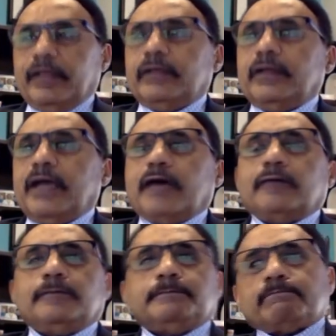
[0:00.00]
Now,
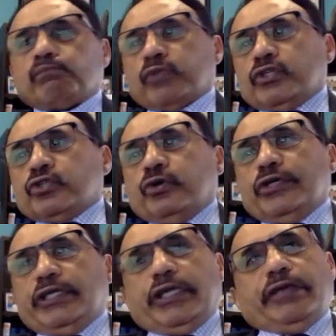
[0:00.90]
so
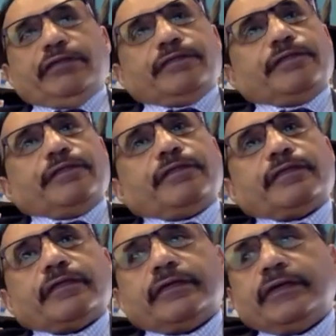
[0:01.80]
if
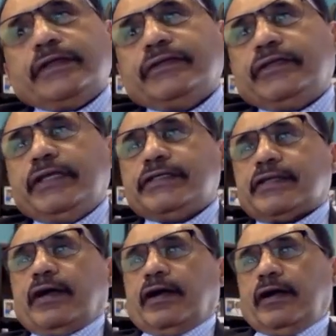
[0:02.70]
these
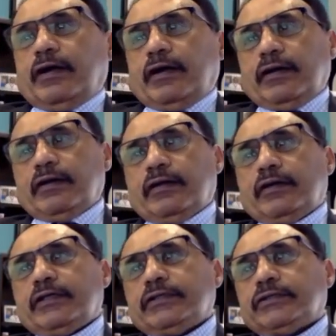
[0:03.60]
are
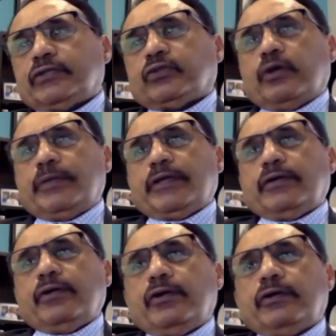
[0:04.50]
the topic
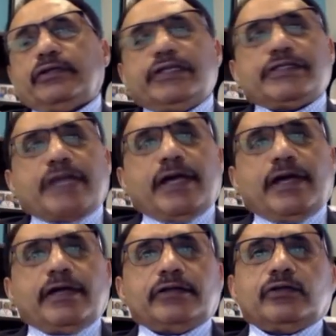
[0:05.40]
or these
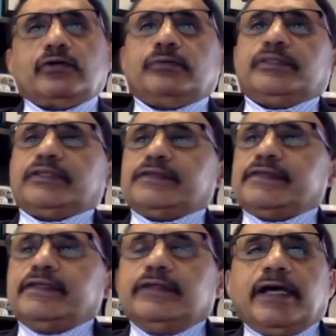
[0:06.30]
are the
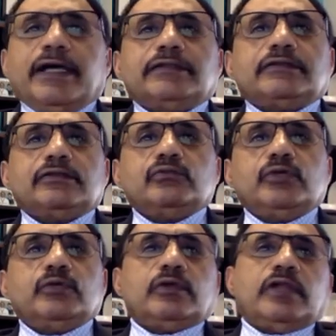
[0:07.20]
competency that we
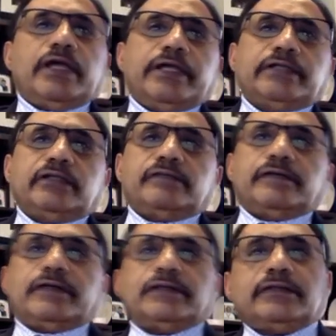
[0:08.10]
would like the
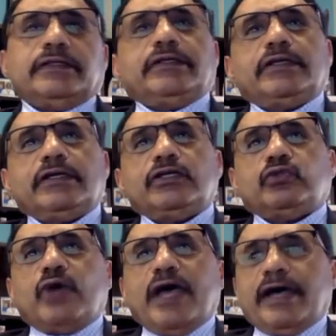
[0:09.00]
faculty
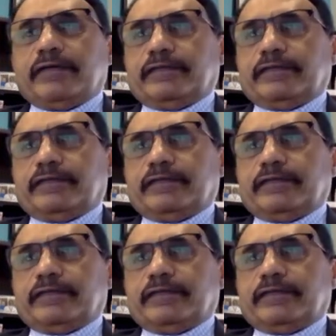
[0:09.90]
to have,